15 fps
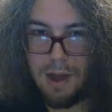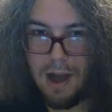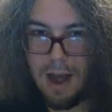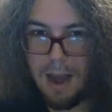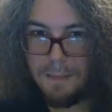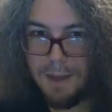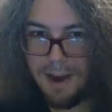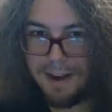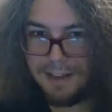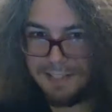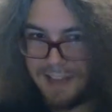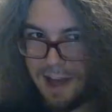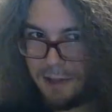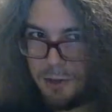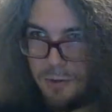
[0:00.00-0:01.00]
I'm not going to
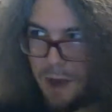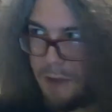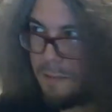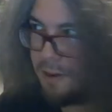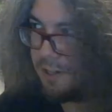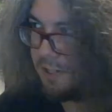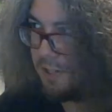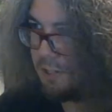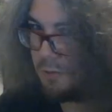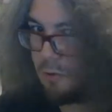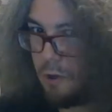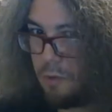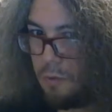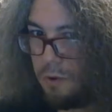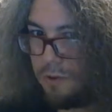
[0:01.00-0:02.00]
tell you how much these are
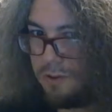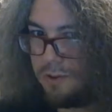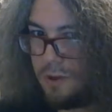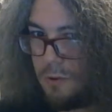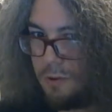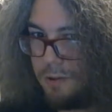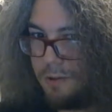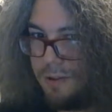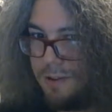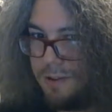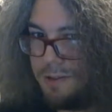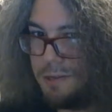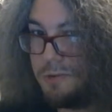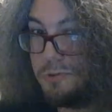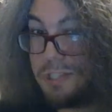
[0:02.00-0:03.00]
all worth total.
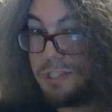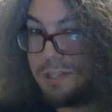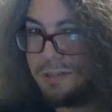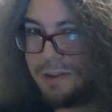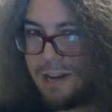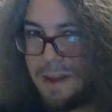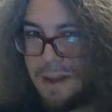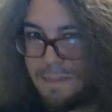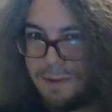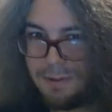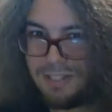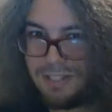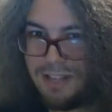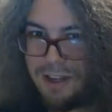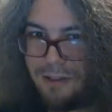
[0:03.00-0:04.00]
You just look it up
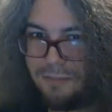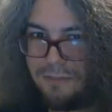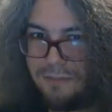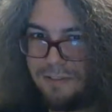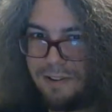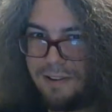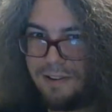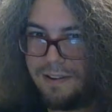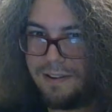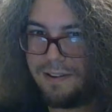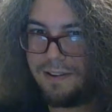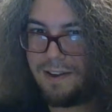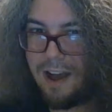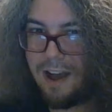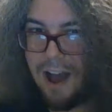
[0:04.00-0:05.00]
yourself.
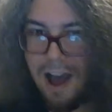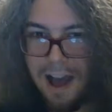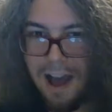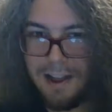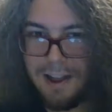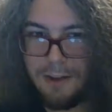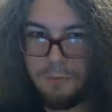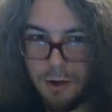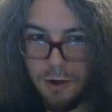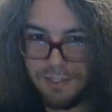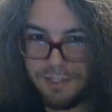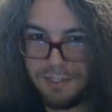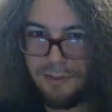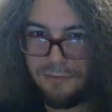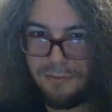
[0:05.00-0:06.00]
I
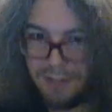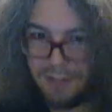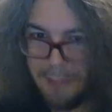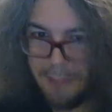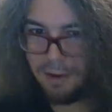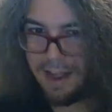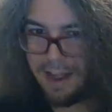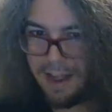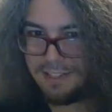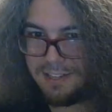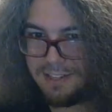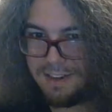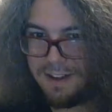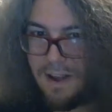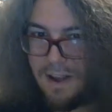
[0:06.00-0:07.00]
was flabbergasted.